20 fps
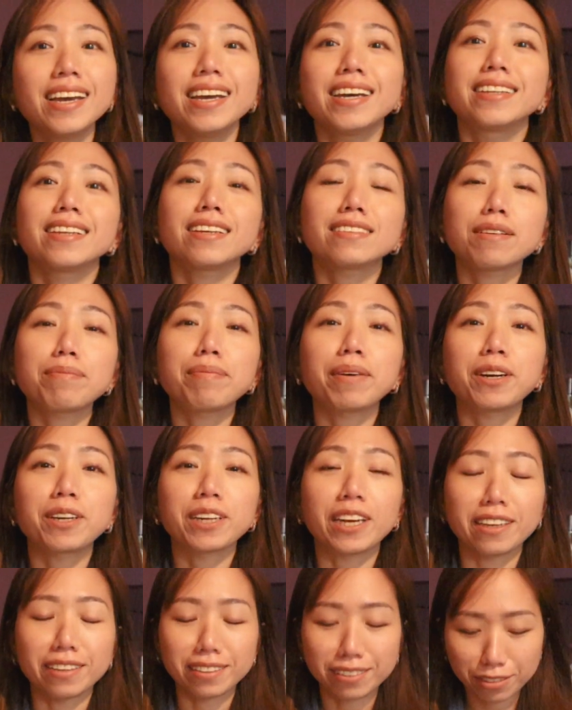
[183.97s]
that's a
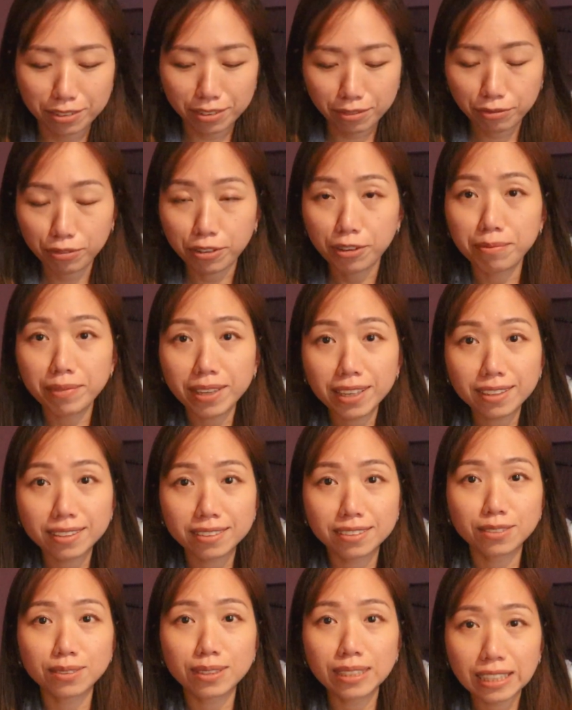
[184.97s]
bargain. For me,
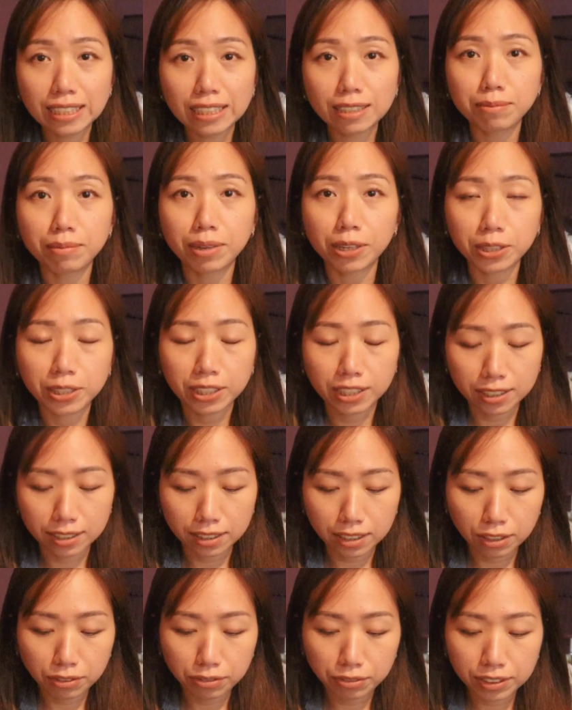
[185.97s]
that's really a bargain.
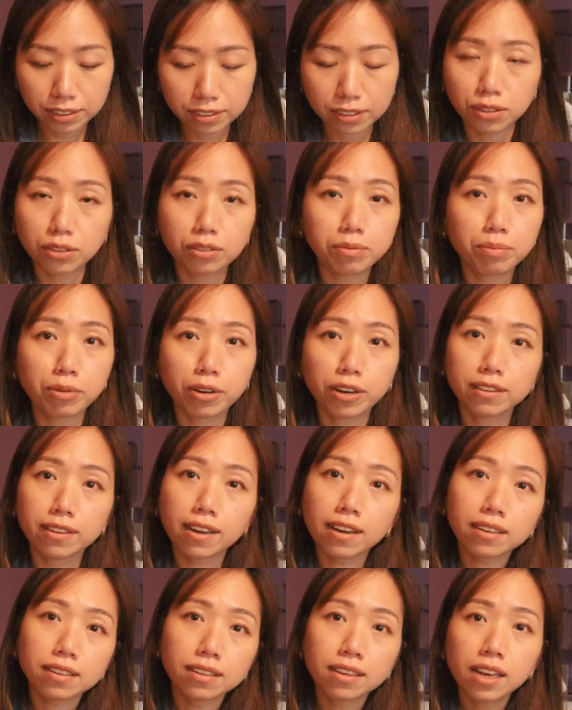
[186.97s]
If it's a good
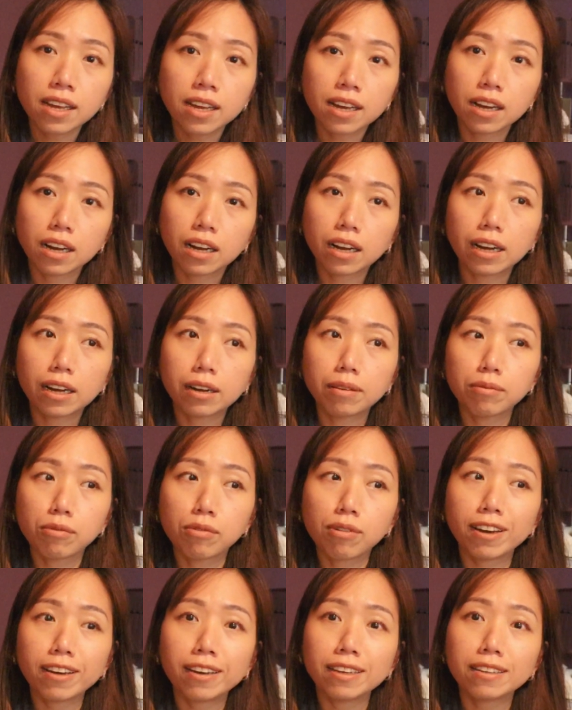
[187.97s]
product,
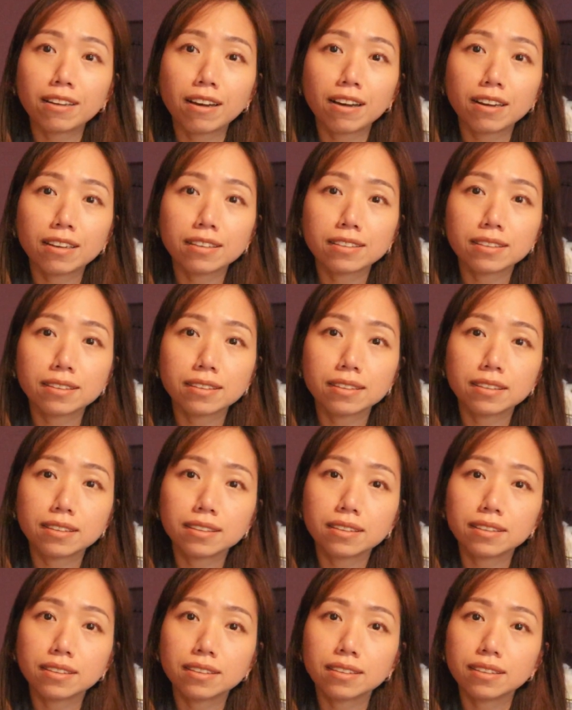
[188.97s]
why not
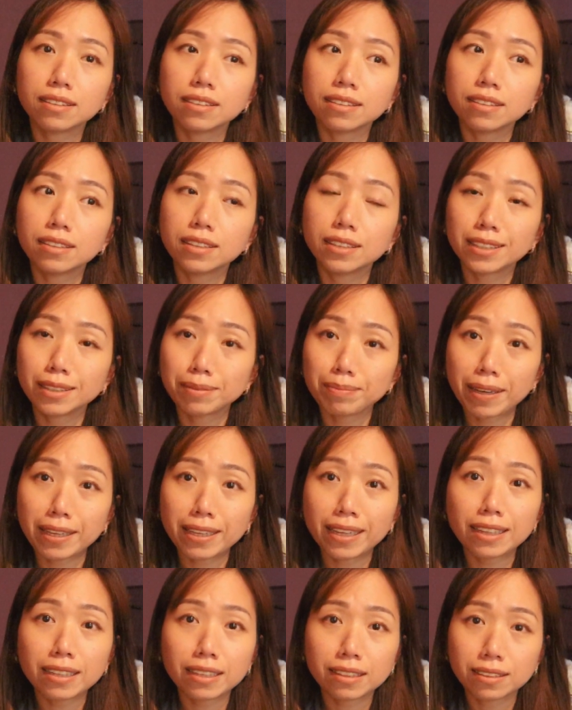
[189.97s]
spend
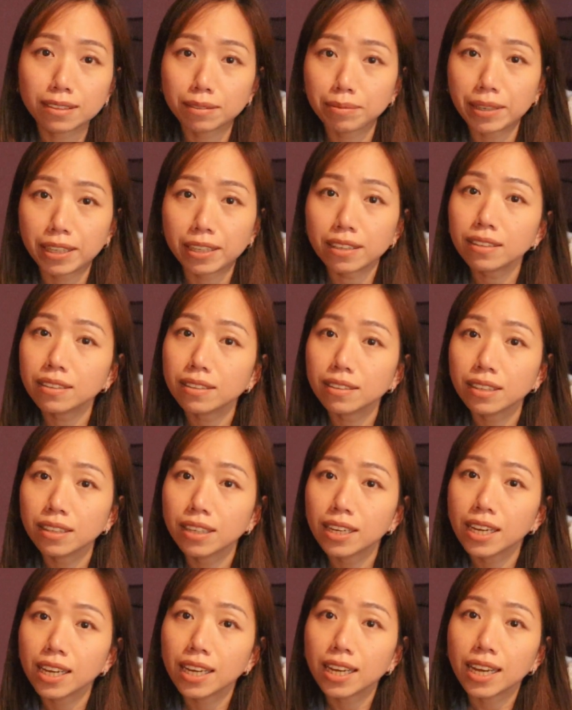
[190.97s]
a little bit
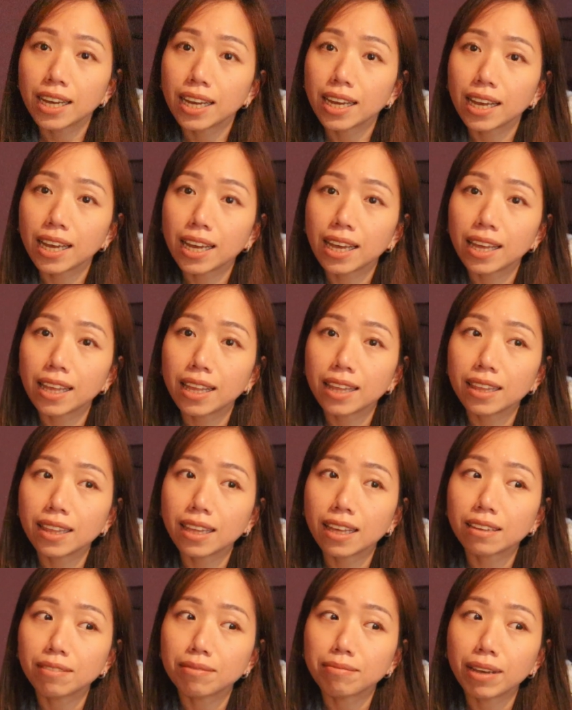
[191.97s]
and
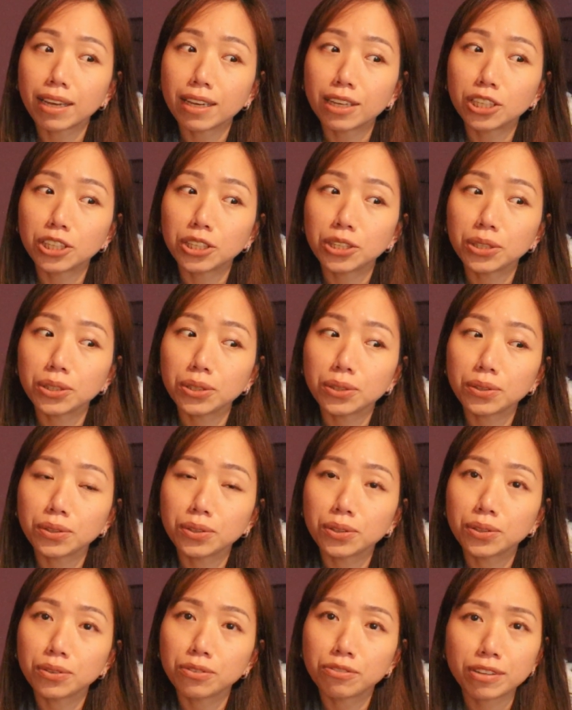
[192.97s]
that make you
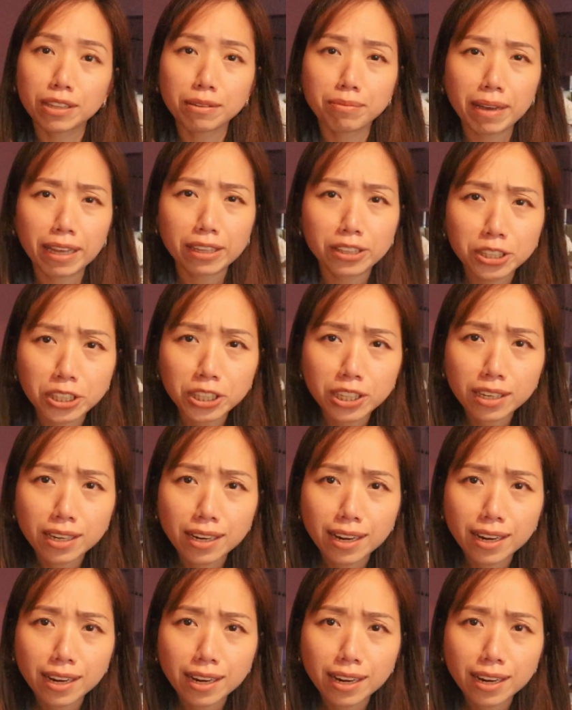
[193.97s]
feel better?